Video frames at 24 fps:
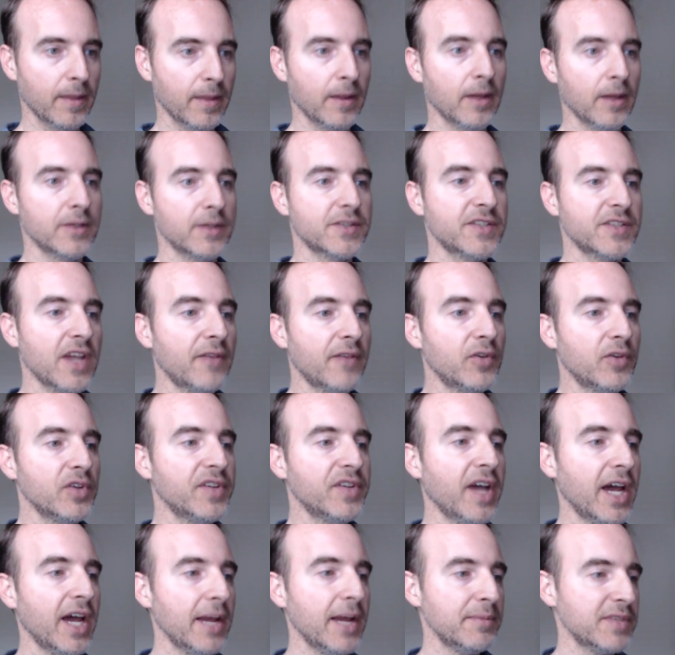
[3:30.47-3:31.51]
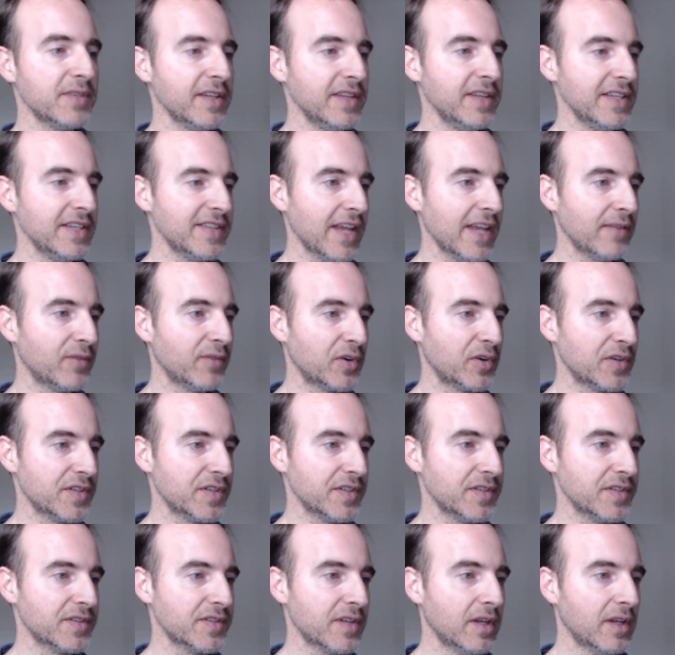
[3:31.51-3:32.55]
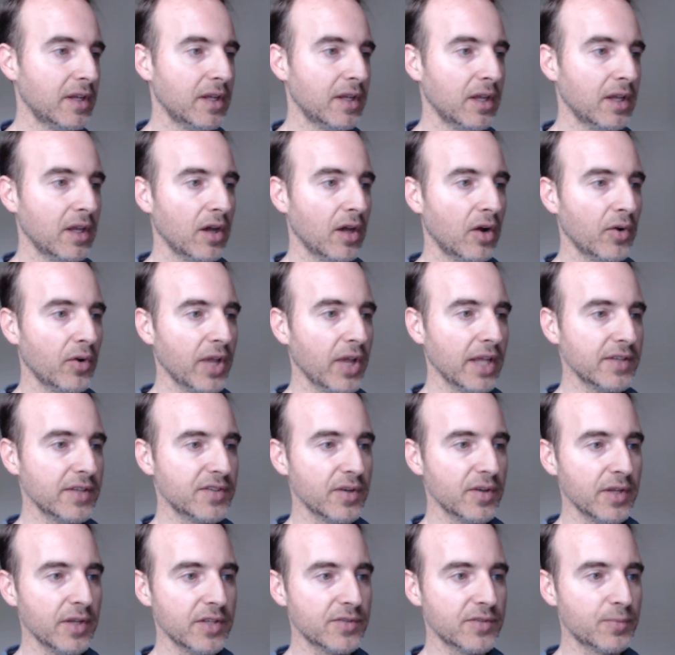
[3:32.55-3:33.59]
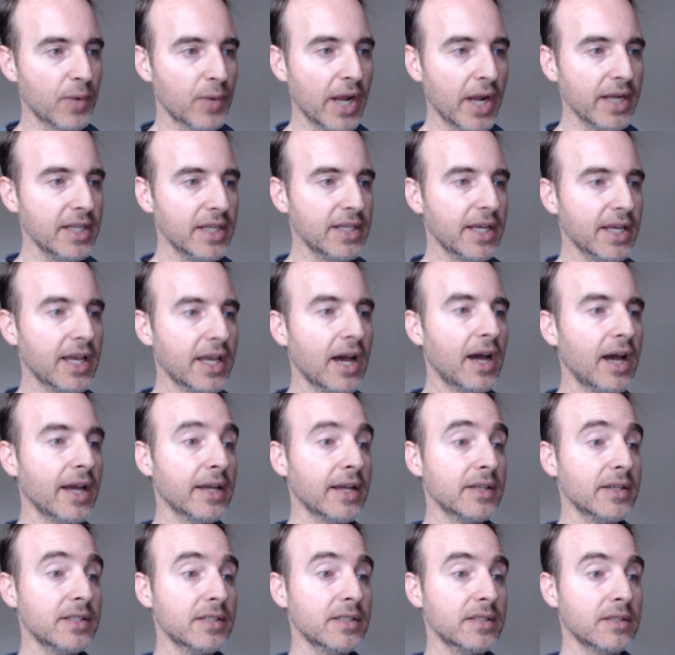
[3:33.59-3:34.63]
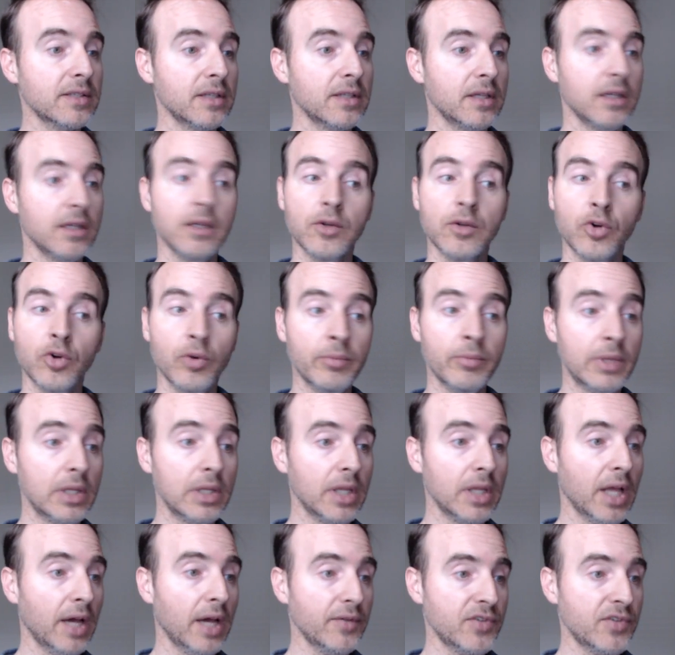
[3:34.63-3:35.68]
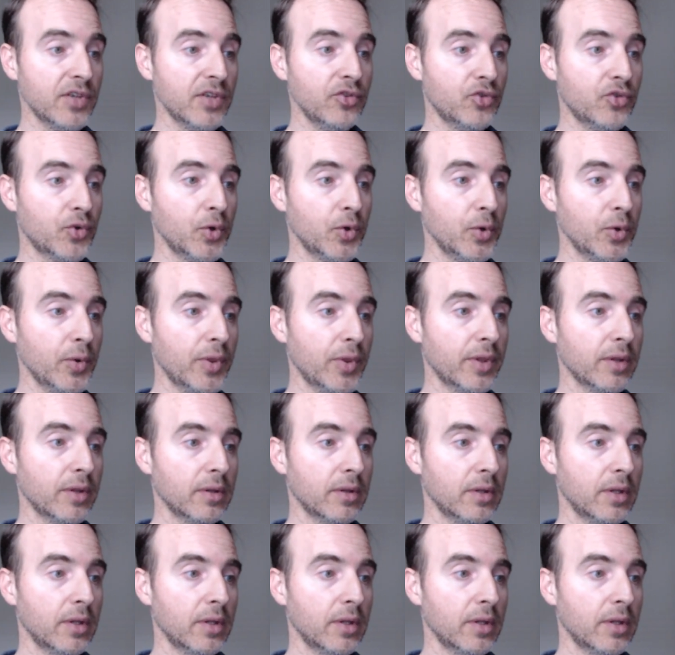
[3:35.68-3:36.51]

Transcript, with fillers: several times in these eight verses. Okay, so he's writing to Gaius, whom he loves in truth.